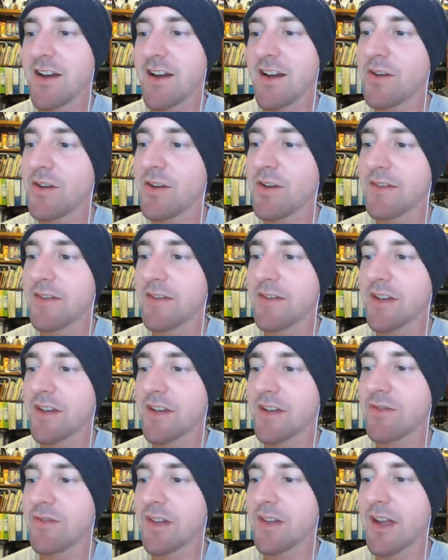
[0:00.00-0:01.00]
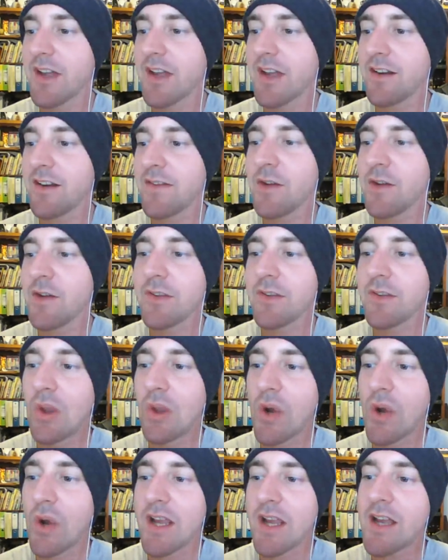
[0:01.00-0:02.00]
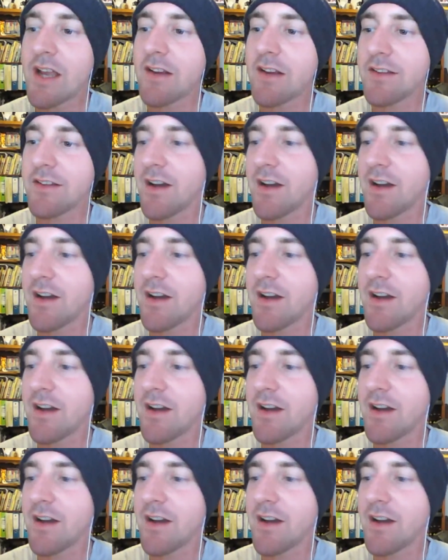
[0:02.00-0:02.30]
We'll have to look into it later. If anyone's a lawyer, hit us up.